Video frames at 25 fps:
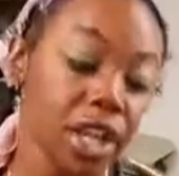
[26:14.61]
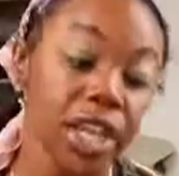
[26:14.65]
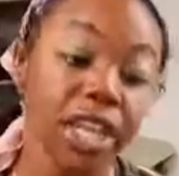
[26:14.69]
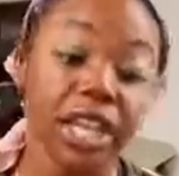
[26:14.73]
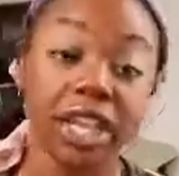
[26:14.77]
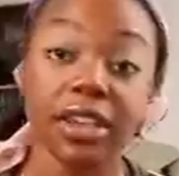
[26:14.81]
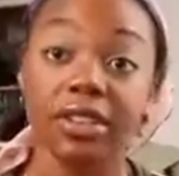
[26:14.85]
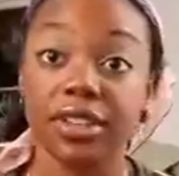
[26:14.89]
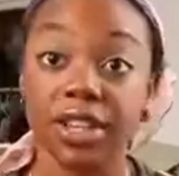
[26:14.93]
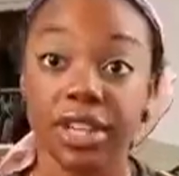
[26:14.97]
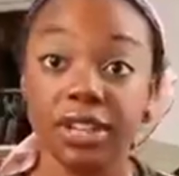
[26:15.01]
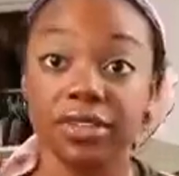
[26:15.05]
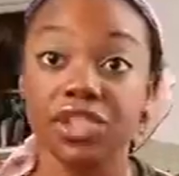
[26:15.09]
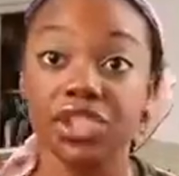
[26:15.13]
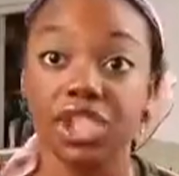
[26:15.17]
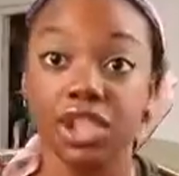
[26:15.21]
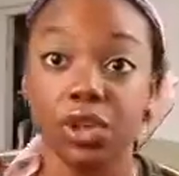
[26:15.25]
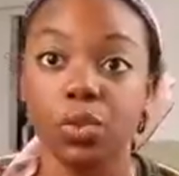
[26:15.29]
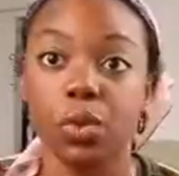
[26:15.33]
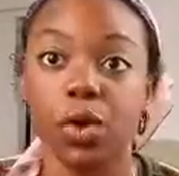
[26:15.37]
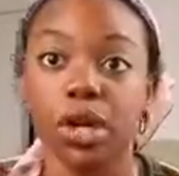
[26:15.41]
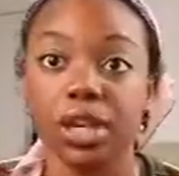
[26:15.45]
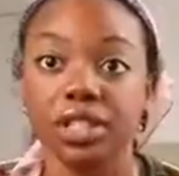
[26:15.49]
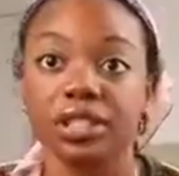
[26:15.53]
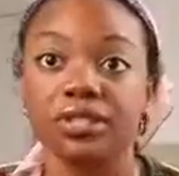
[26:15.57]
Even if she
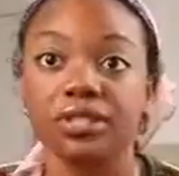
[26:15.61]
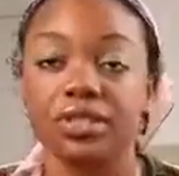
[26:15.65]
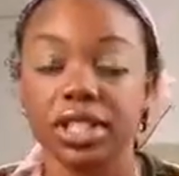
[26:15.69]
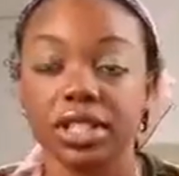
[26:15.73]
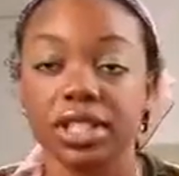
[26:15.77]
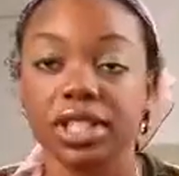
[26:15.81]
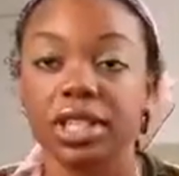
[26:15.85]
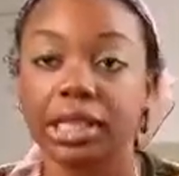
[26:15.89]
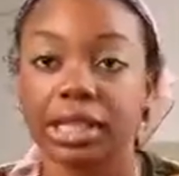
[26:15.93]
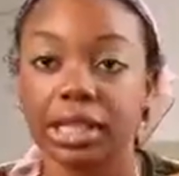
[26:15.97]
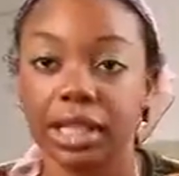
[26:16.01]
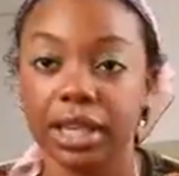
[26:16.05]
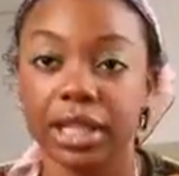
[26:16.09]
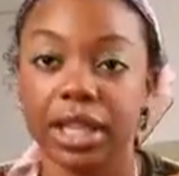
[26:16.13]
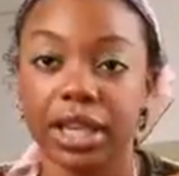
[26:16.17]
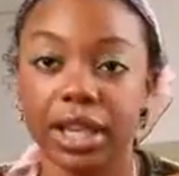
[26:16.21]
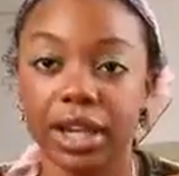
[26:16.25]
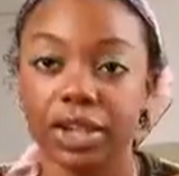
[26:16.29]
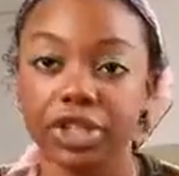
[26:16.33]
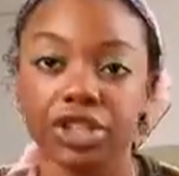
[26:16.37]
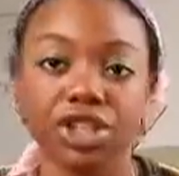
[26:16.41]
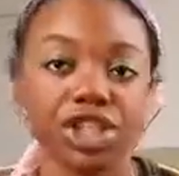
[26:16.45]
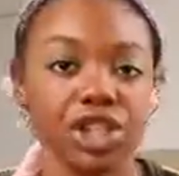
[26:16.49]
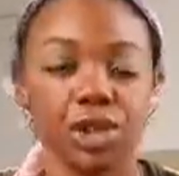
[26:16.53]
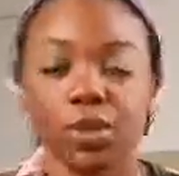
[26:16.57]
was physically
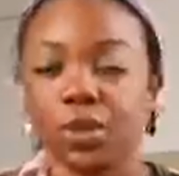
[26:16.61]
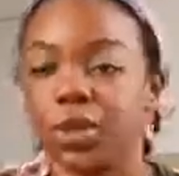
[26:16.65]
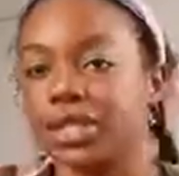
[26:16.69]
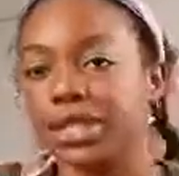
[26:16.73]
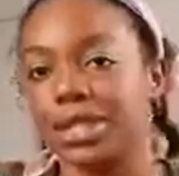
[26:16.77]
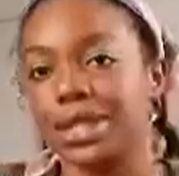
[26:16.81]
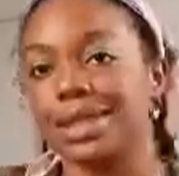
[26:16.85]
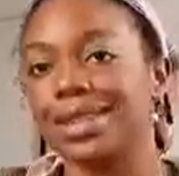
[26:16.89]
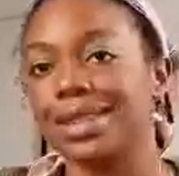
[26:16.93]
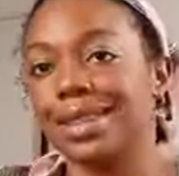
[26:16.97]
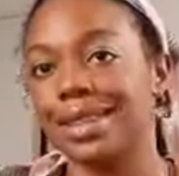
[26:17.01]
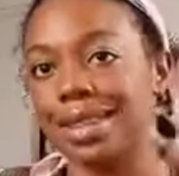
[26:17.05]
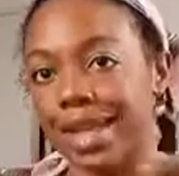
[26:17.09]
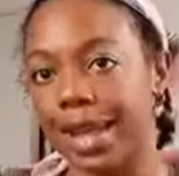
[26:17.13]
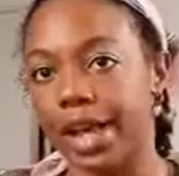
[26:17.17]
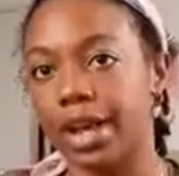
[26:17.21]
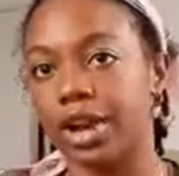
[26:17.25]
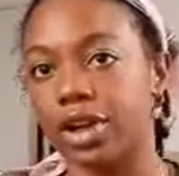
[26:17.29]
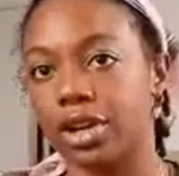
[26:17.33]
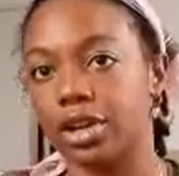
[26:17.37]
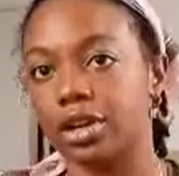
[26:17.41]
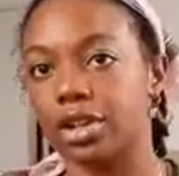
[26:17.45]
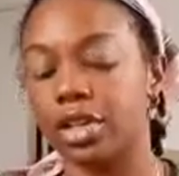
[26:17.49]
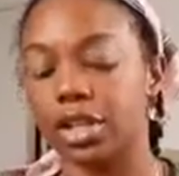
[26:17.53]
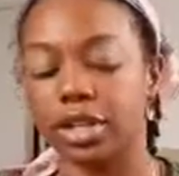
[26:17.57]
there, she wasn't
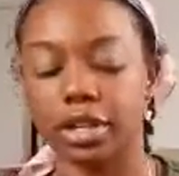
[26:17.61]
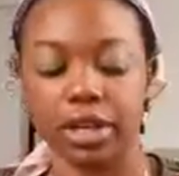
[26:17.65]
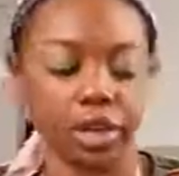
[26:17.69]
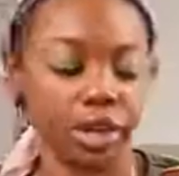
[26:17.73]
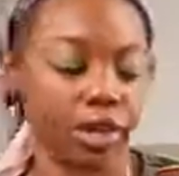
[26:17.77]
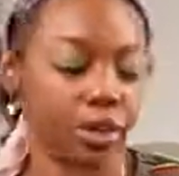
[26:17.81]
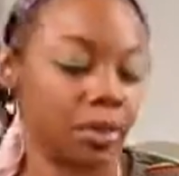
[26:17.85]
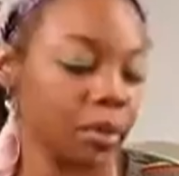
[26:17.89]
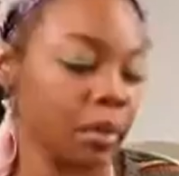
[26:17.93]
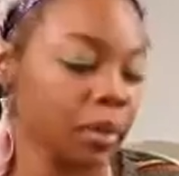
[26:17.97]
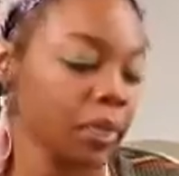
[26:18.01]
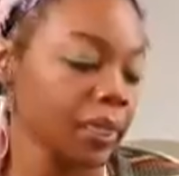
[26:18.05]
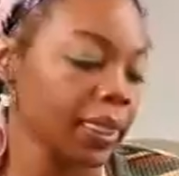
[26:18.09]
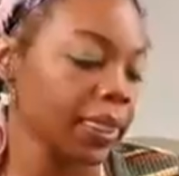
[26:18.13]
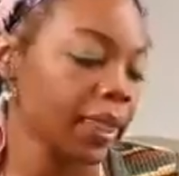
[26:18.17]
there, you know.